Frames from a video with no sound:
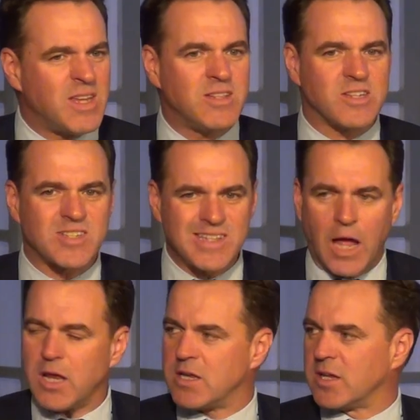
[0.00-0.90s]
He
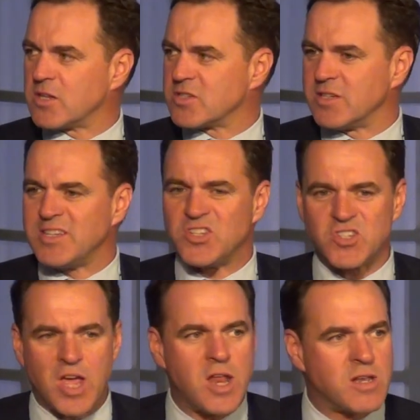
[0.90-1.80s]
disliked Nixon. He
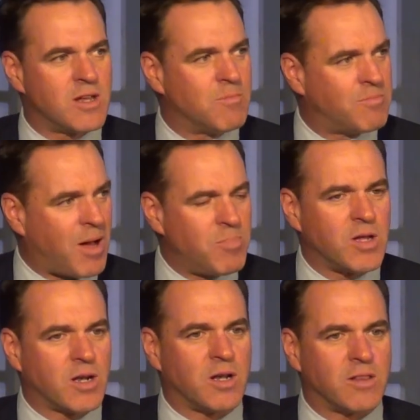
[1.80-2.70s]
said
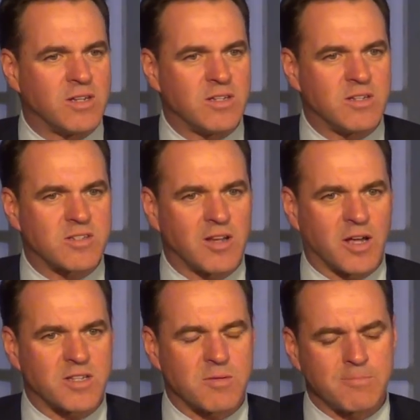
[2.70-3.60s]
publicly that he
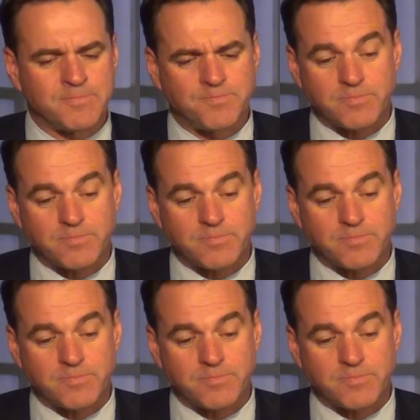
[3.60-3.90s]
disliked him.